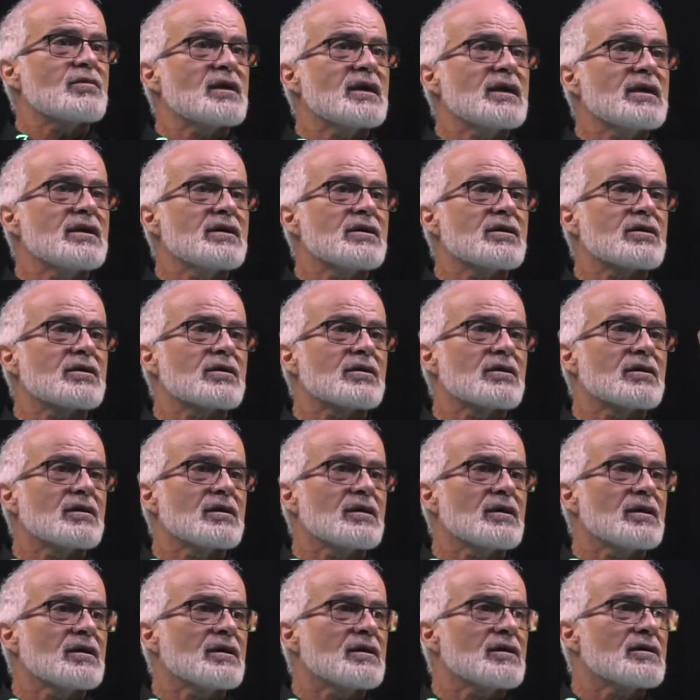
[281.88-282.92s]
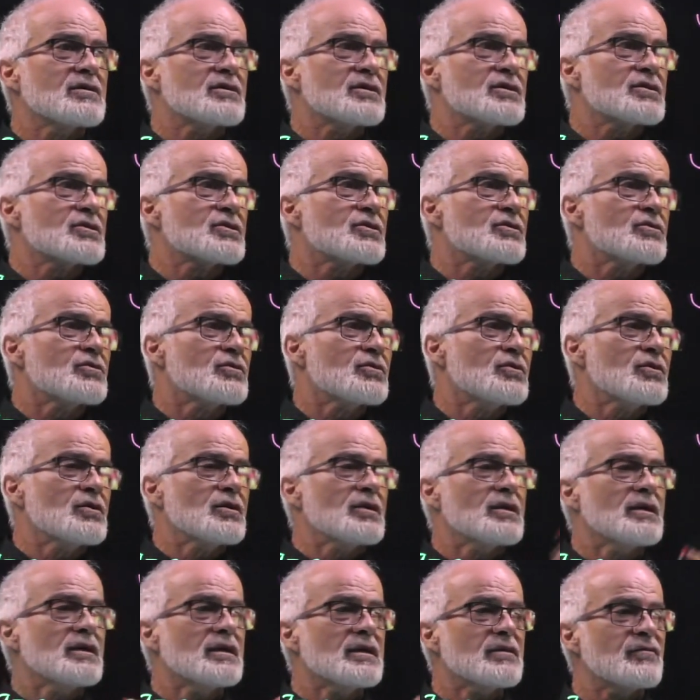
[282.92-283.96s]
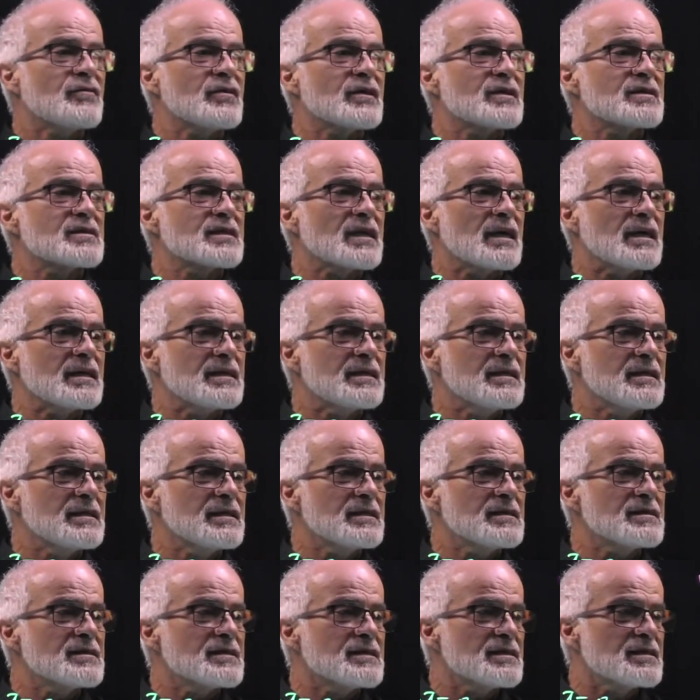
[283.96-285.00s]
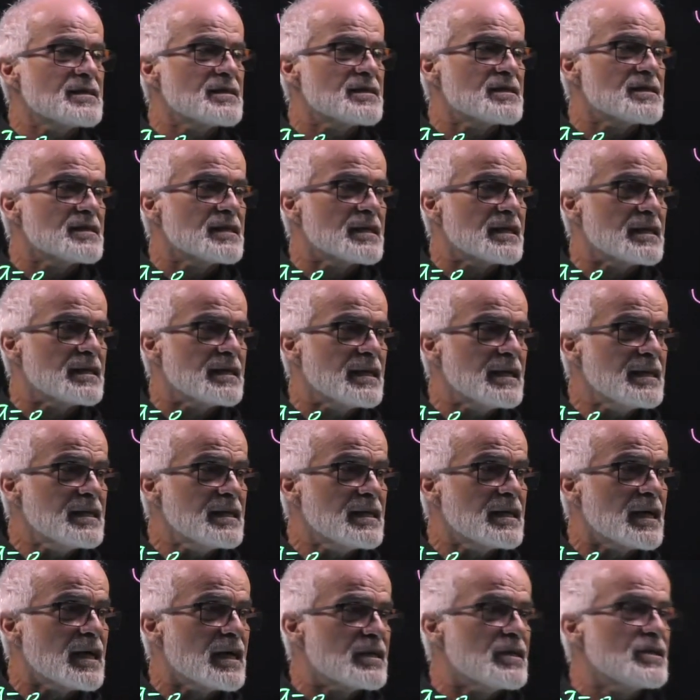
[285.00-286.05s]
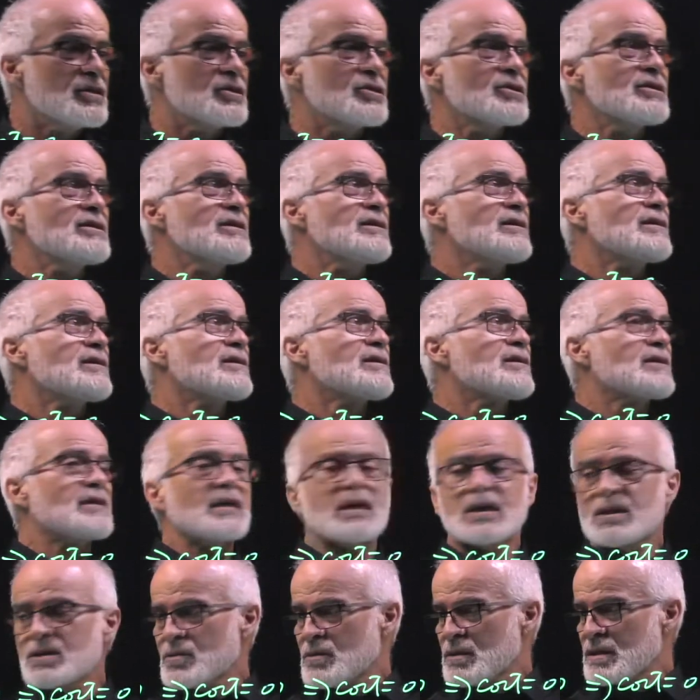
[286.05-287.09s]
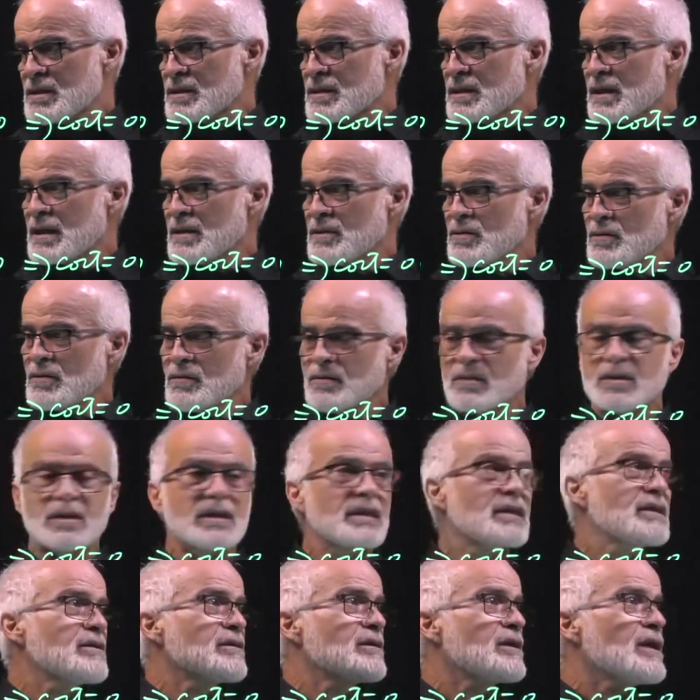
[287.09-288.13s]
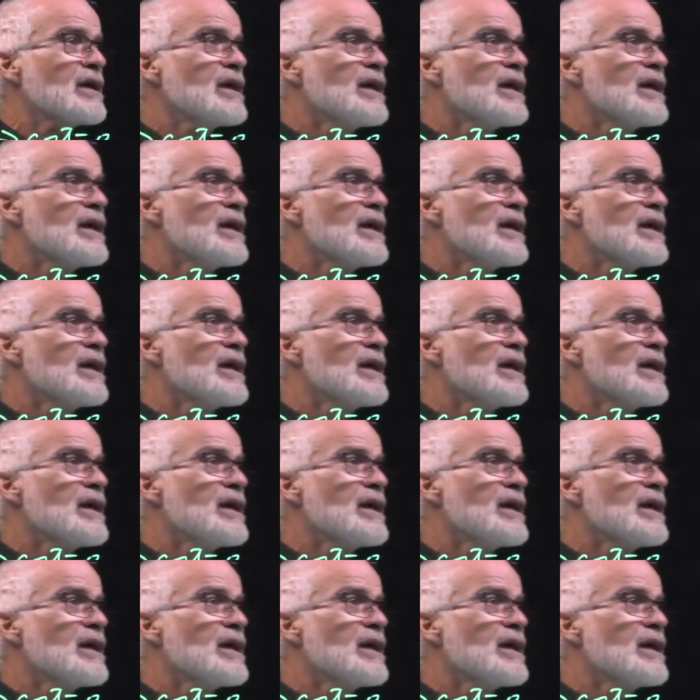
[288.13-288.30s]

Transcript: here, just to fix ideas, this is the kinetic energy, as we said over here,